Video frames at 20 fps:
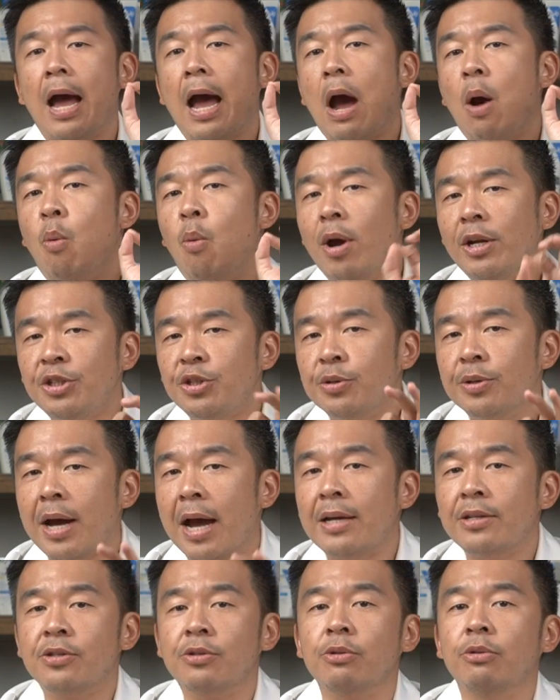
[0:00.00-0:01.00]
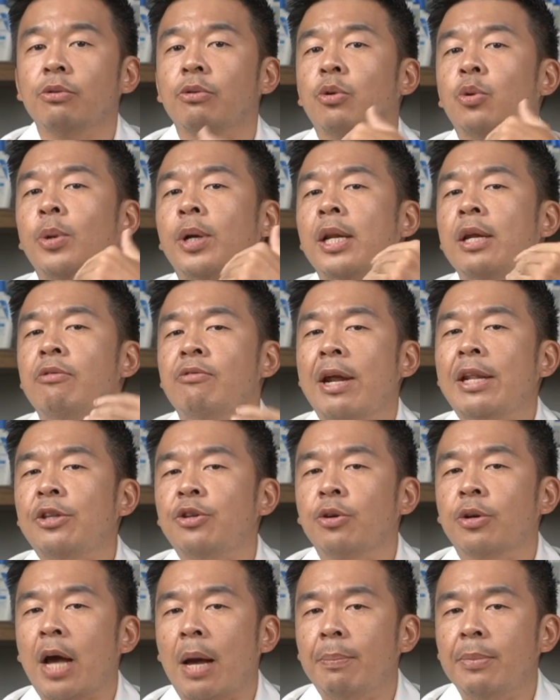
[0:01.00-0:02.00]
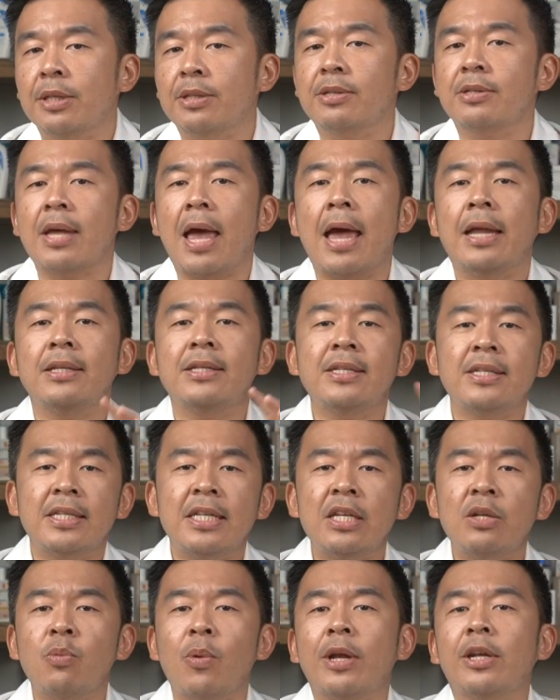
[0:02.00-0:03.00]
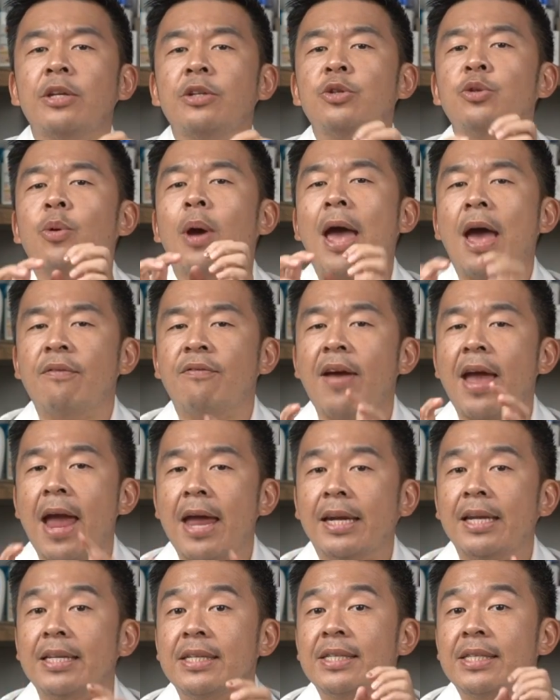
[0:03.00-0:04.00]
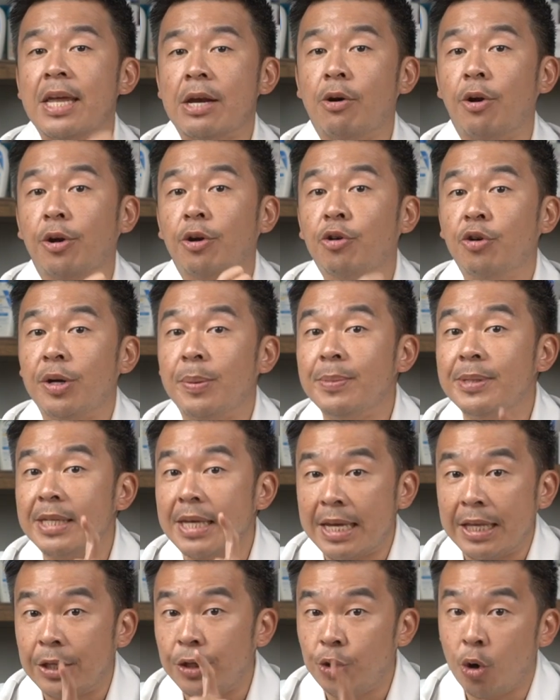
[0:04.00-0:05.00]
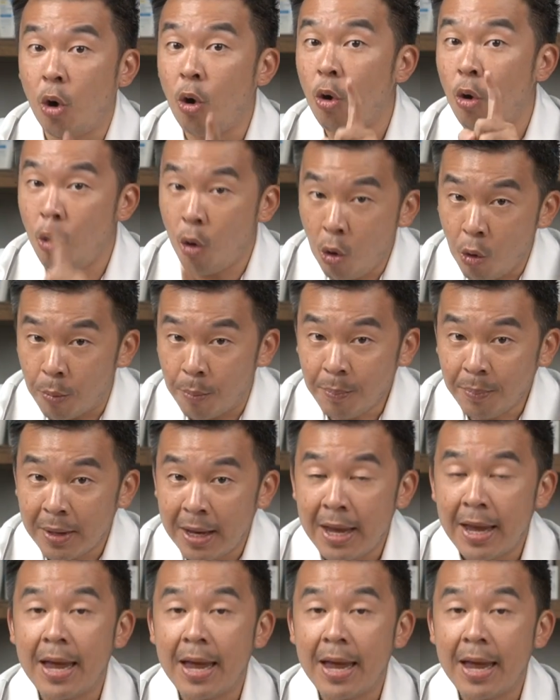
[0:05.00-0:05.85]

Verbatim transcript: I want you guys to quickly run to your cupboards and see whether you have any steroid creams in your home,